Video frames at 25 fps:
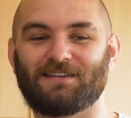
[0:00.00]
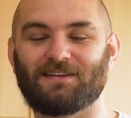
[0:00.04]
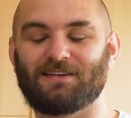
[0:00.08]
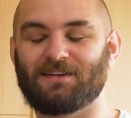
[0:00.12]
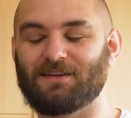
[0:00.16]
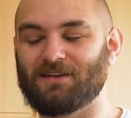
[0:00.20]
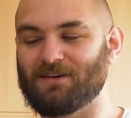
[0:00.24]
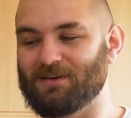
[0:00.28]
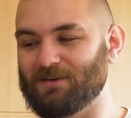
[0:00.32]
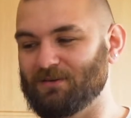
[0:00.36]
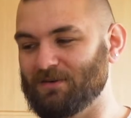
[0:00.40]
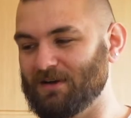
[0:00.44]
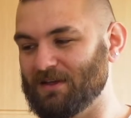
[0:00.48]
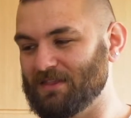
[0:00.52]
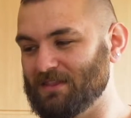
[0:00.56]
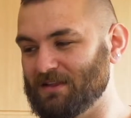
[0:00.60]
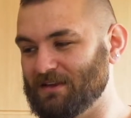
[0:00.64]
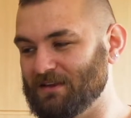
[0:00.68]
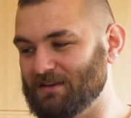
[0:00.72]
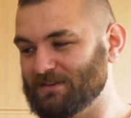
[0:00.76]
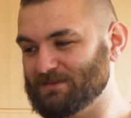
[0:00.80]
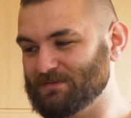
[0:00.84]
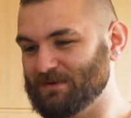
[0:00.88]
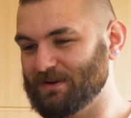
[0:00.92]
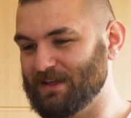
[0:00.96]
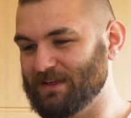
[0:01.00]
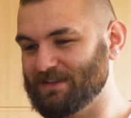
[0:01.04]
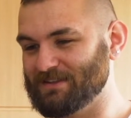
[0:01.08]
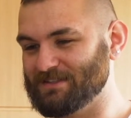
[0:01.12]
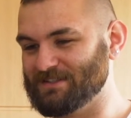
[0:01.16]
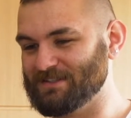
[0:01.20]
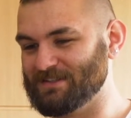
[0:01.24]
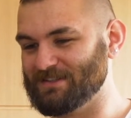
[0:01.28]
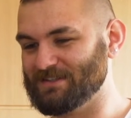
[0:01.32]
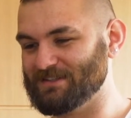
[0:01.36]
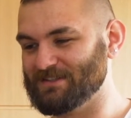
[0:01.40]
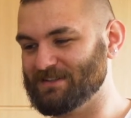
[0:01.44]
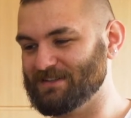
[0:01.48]
No wait, the last one I
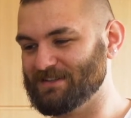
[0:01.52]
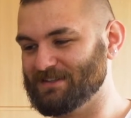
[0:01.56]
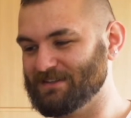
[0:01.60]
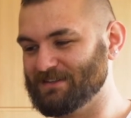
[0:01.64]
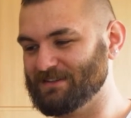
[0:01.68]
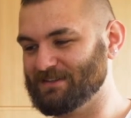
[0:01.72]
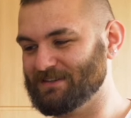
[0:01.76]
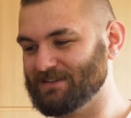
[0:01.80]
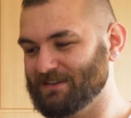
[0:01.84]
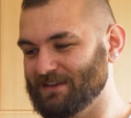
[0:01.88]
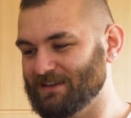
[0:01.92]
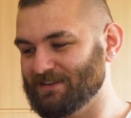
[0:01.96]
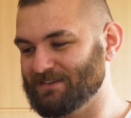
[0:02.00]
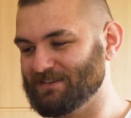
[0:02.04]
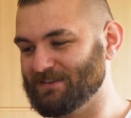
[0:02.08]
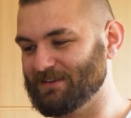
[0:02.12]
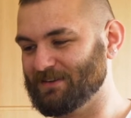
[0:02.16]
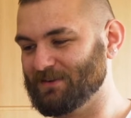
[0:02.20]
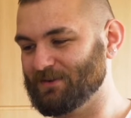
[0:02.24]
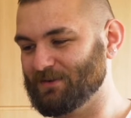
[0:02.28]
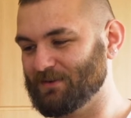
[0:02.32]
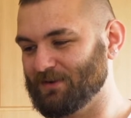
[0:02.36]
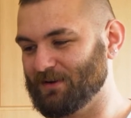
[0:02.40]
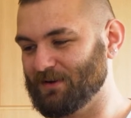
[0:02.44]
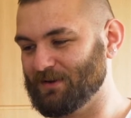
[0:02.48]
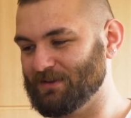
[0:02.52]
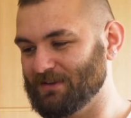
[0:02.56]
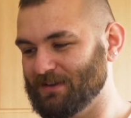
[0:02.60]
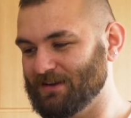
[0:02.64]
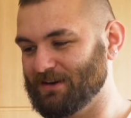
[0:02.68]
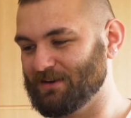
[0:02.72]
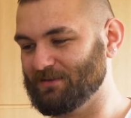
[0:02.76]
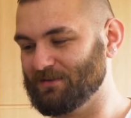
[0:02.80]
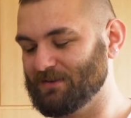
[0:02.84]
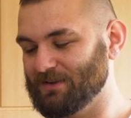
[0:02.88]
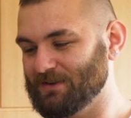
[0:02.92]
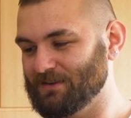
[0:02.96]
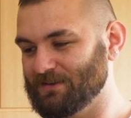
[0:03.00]
edited, yes, why are
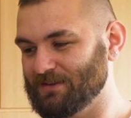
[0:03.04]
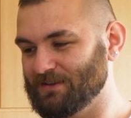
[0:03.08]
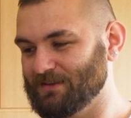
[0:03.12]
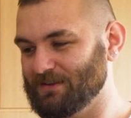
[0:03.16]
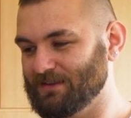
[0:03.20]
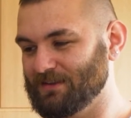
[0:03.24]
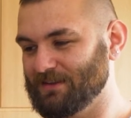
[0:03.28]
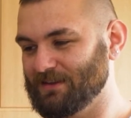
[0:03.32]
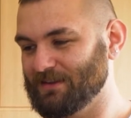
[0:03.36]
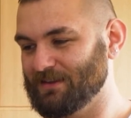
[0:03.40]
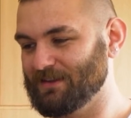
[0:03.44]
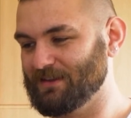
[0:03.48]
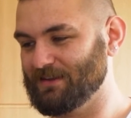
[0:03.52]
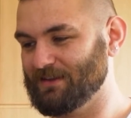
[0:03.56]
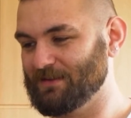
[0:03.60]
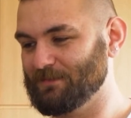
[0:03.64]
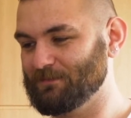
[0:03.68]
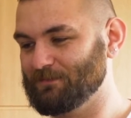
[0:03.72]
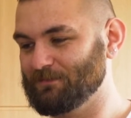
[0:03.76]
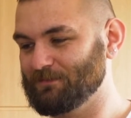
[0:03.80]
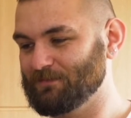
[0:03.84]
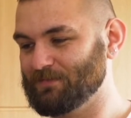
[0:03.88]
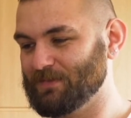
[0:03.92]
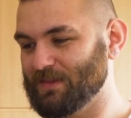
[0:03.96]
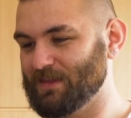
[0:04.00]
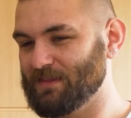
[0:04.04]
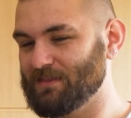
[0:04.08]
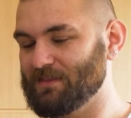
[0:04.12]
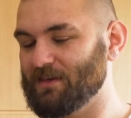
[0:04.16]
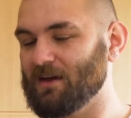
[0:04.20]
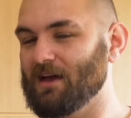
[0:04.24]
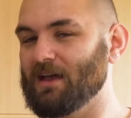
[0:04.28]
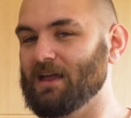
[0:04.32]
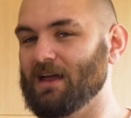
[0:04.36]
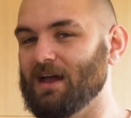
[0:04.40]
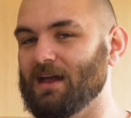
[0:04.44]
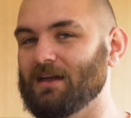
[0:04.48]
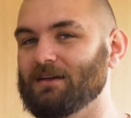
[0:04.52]
we
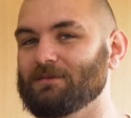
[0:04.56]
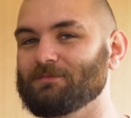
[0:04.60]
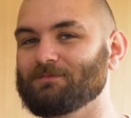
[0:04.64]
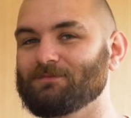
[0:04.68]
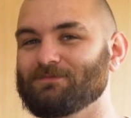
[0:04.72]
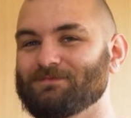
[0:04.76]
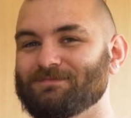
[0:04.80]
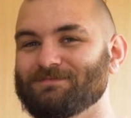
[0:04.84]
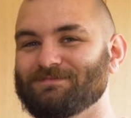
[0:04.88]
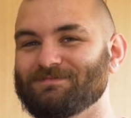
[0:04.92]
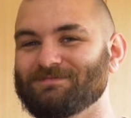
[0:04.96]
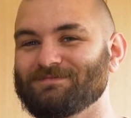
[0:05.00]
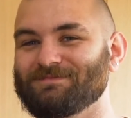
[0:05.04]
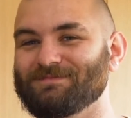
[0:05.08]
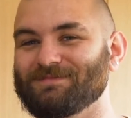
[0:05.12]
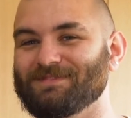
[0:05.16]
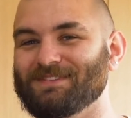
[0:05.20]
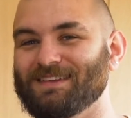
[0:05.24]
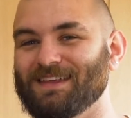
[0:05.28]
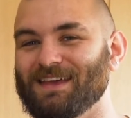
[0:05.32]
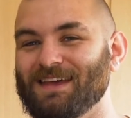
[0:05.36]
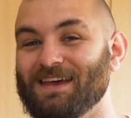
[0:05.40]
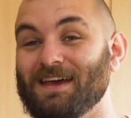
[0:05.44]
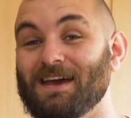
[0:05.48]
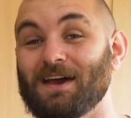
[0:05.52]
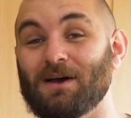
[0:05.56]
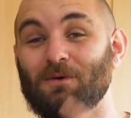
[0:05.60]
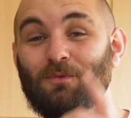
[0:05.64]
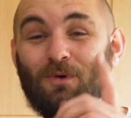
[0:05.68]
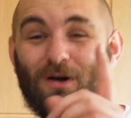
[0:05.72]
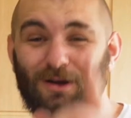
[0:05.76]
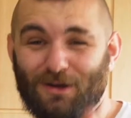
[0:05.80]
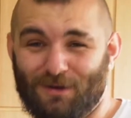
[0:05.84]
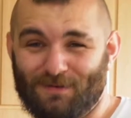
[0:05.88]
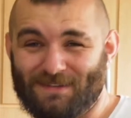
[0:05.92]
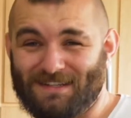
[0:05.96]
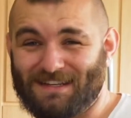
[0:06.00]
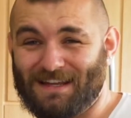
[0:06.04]
38.
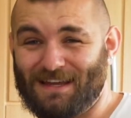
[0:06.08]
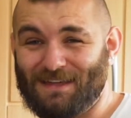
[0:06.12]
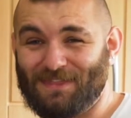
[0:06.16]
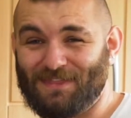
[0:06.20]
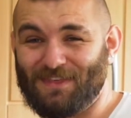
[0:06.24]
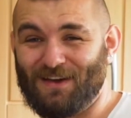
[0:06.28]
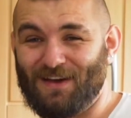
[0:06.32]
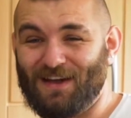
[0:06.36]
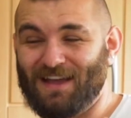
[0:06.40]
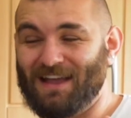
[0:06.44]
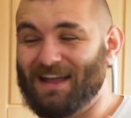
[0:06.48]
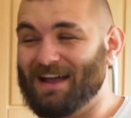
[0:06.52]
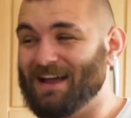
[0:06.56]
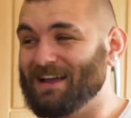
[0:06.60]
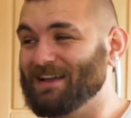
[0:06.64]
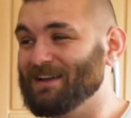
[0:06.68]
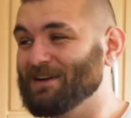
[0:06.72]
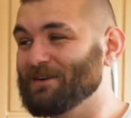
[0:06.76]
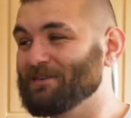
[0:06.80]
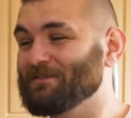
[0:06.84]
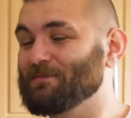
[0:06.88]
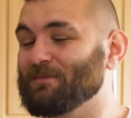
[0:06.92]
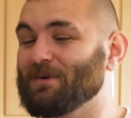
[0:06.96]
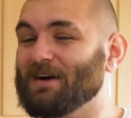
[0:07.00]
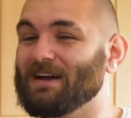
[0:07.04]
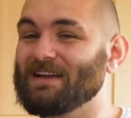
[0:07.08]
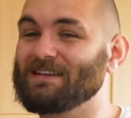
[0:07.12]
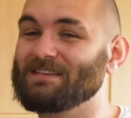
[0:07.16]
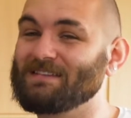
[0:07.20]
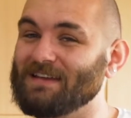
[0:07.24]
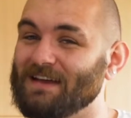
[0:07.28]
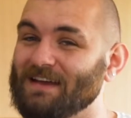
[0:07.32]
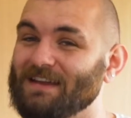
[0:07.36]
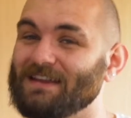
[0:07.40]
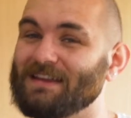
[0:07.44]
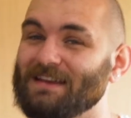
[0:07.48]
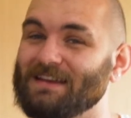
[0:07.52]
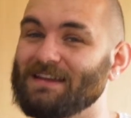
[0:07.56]
Welcome to day 38 of my
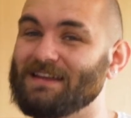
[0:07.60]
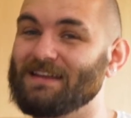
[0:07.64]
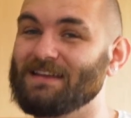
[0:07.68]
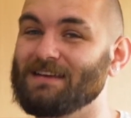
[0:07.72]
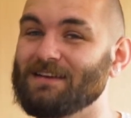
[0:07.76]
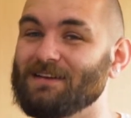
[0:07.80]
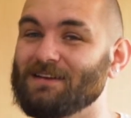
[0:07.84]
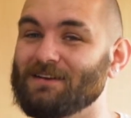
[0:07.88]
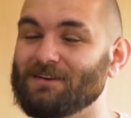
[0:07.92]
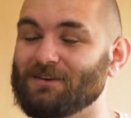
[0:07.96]
daily